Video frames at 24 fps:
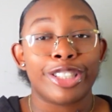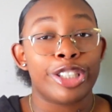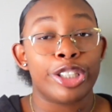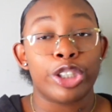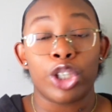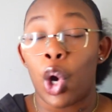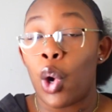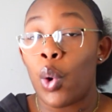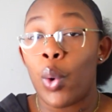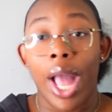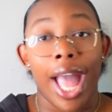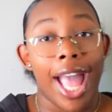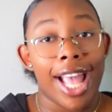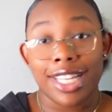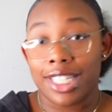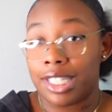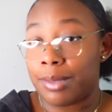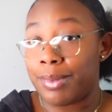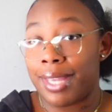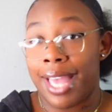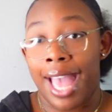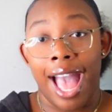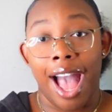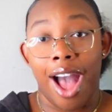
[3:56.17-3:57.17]
Don't ask
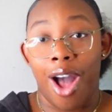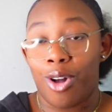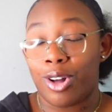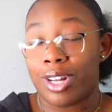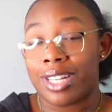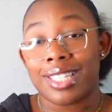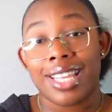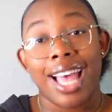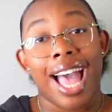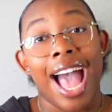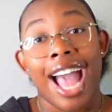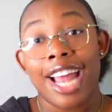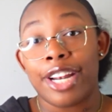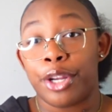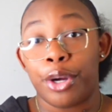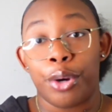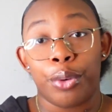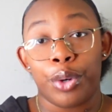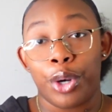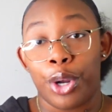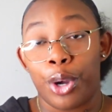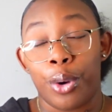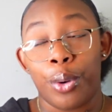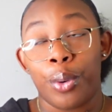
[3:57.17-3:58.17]
me how, because I
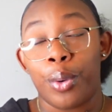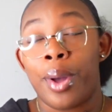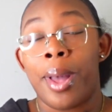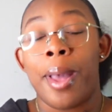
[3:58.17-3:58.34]
don't know,